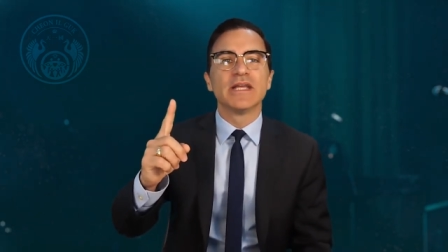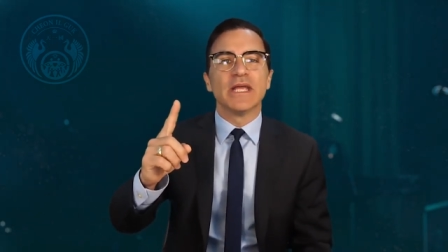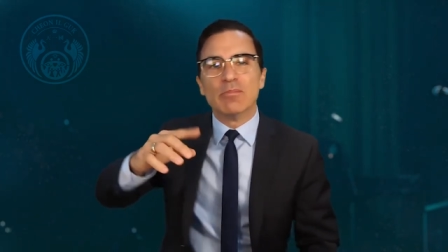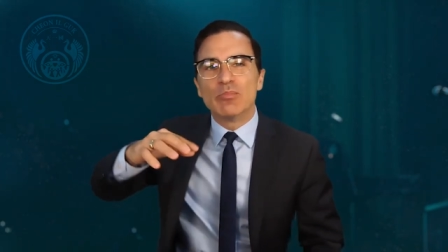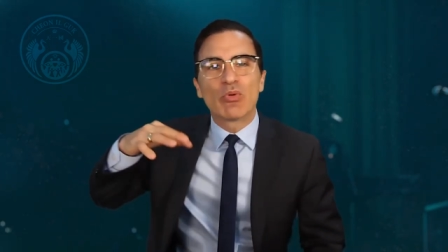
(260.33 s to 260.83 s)

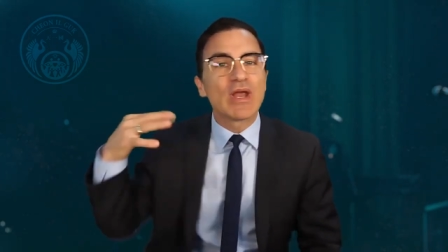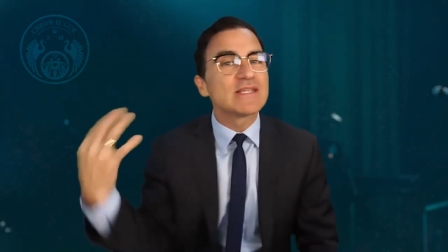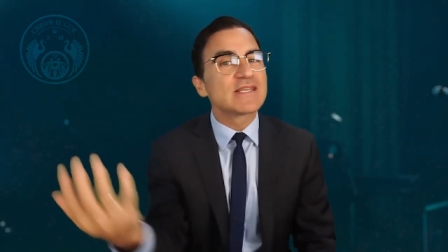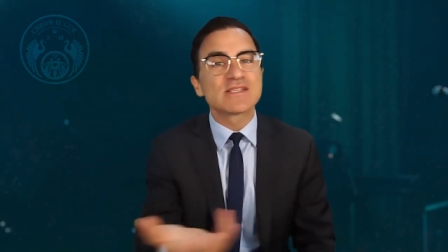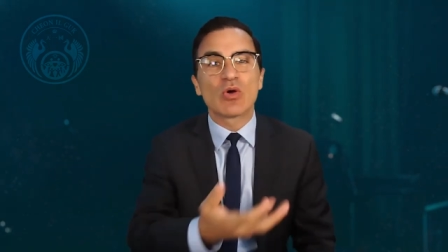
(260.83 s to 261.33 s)

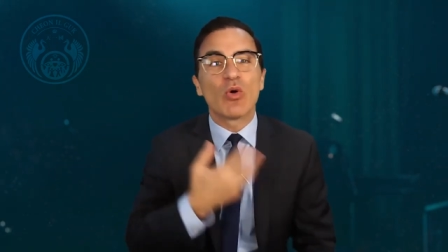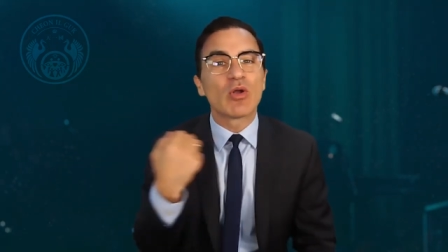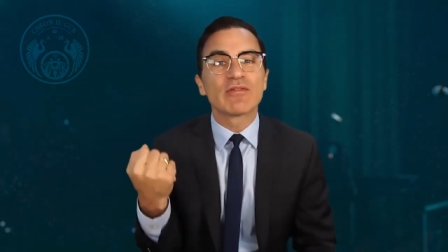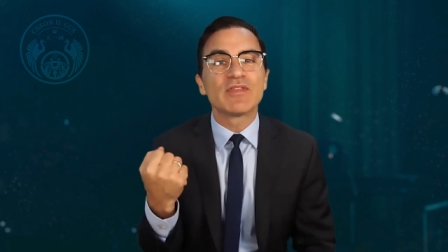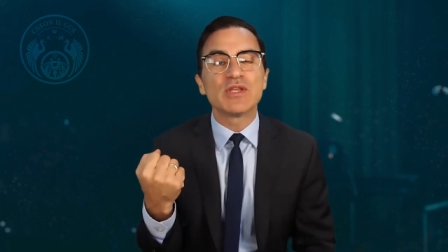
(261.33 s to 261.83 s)
embraces
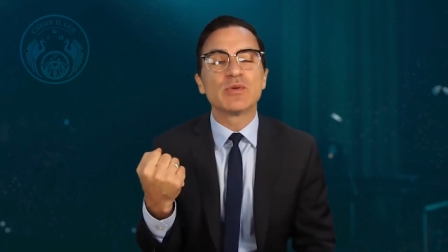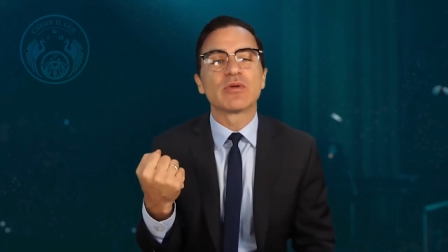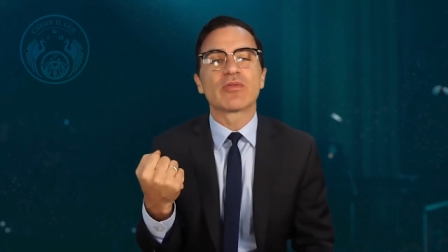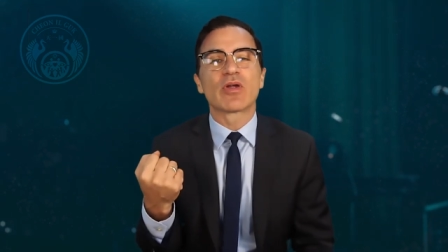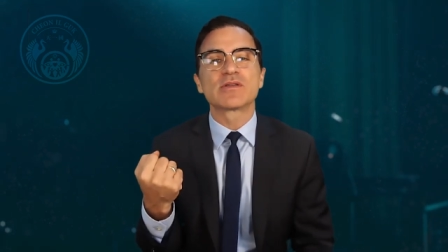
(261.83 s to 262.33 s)
all of the
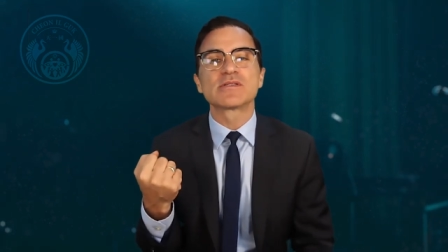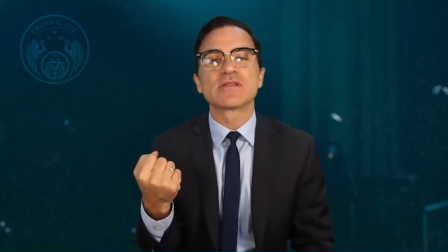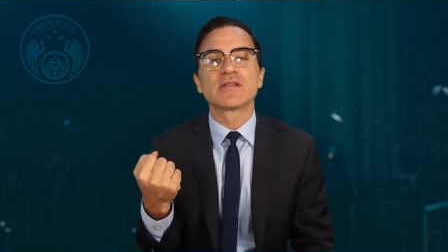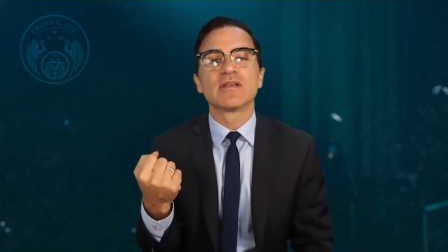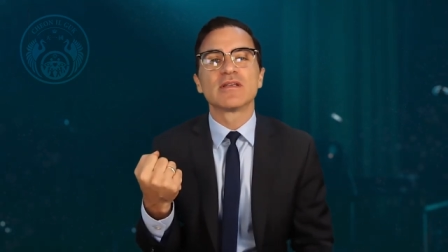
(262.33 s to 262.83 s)
universe,